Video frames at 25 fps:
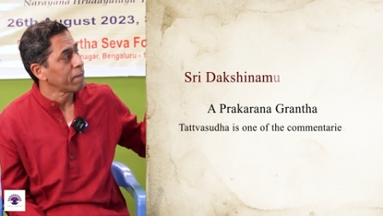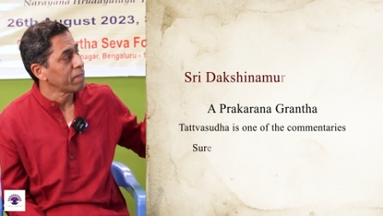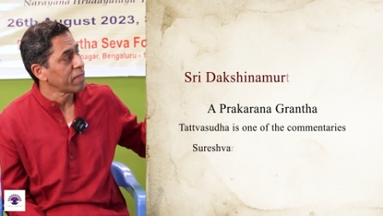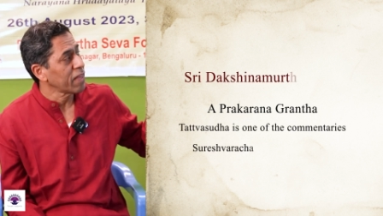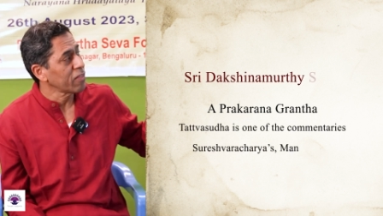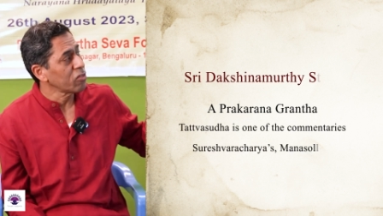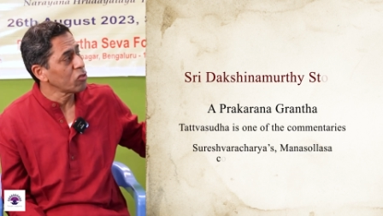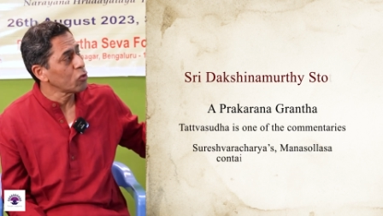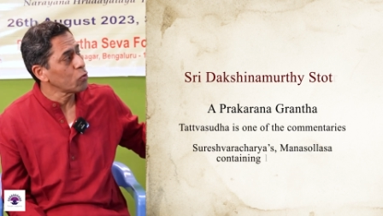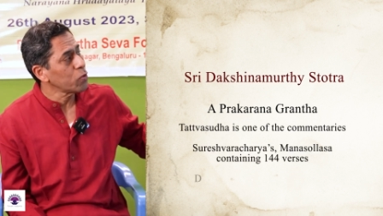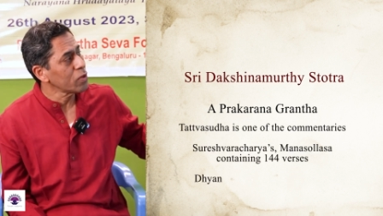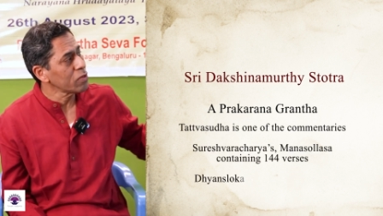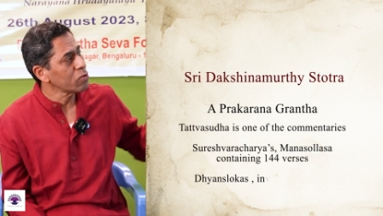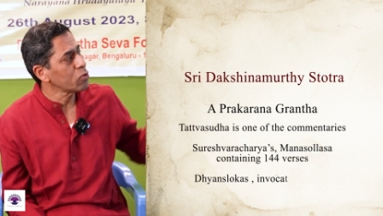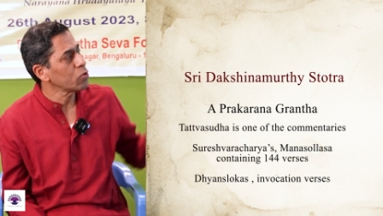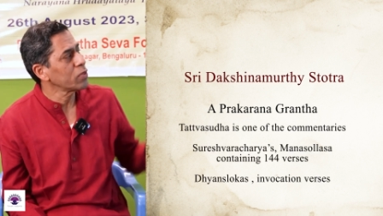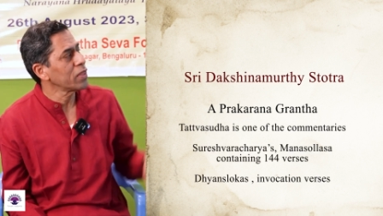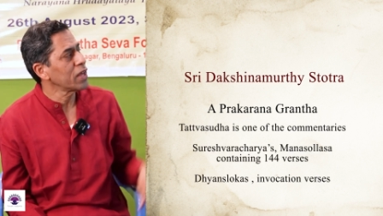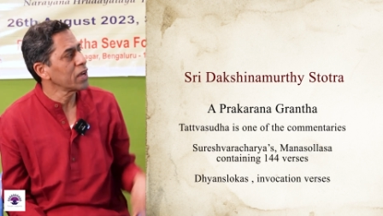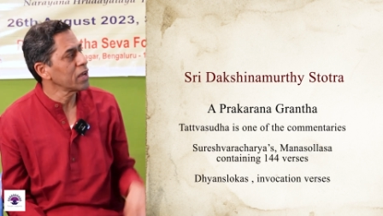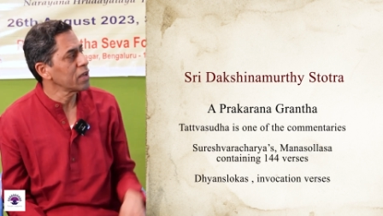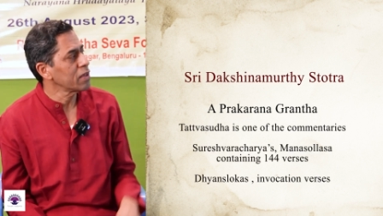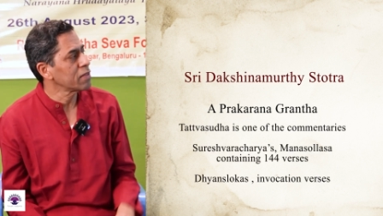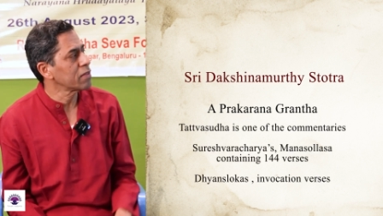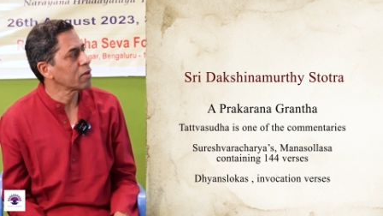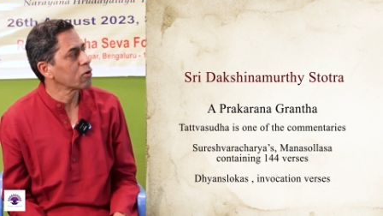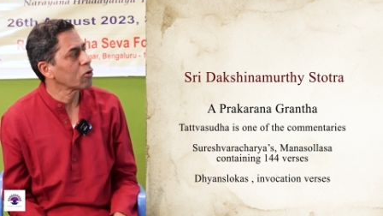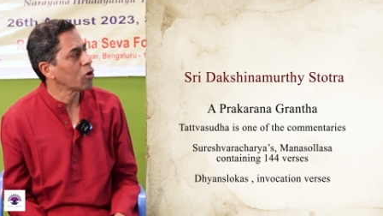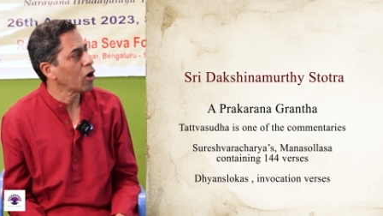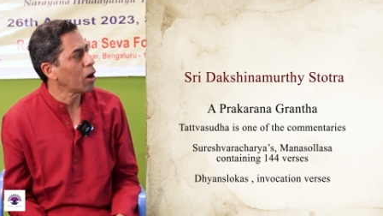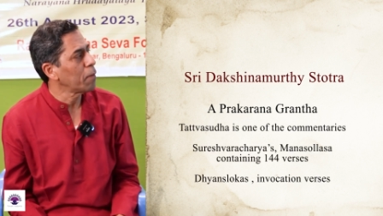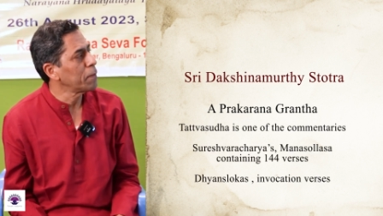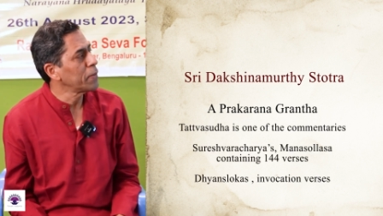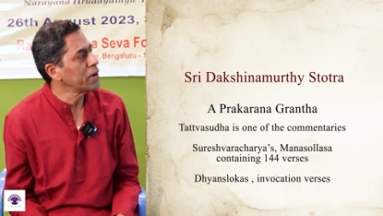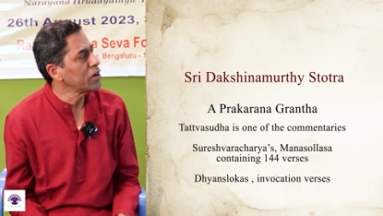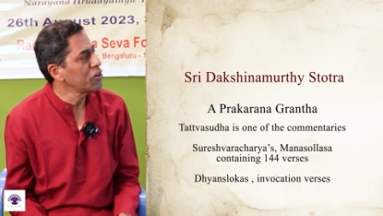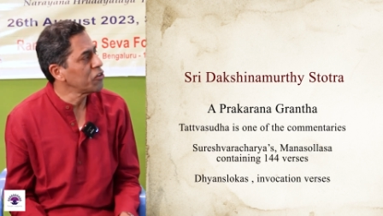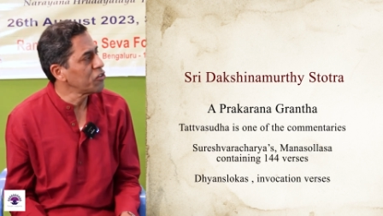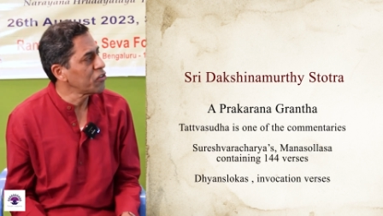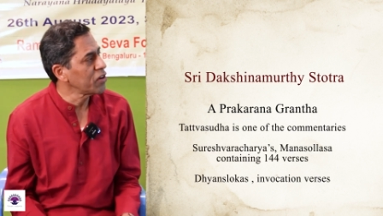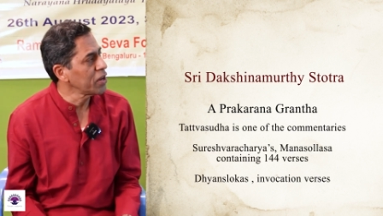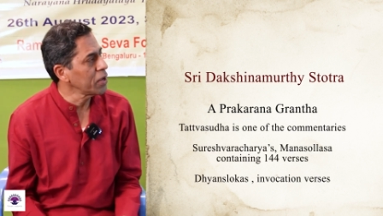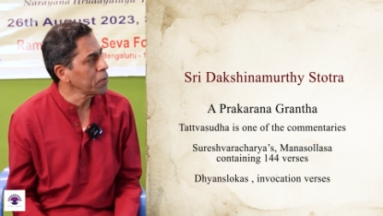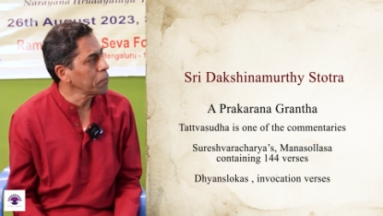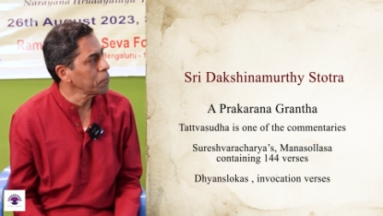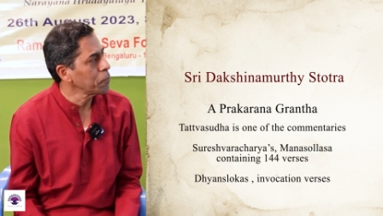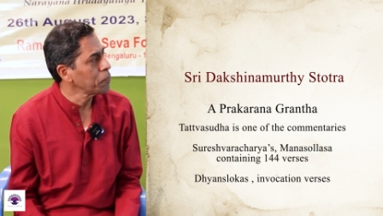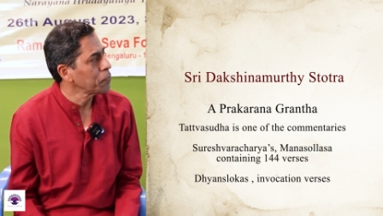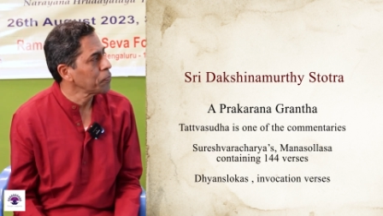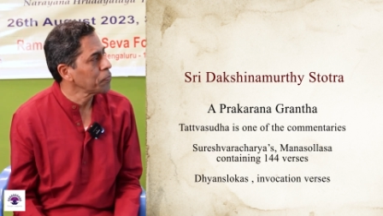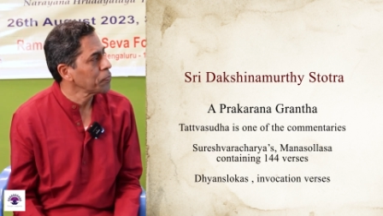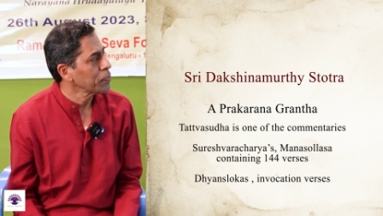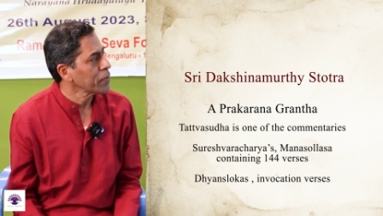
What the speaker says: Tattva Sudha is a commentary.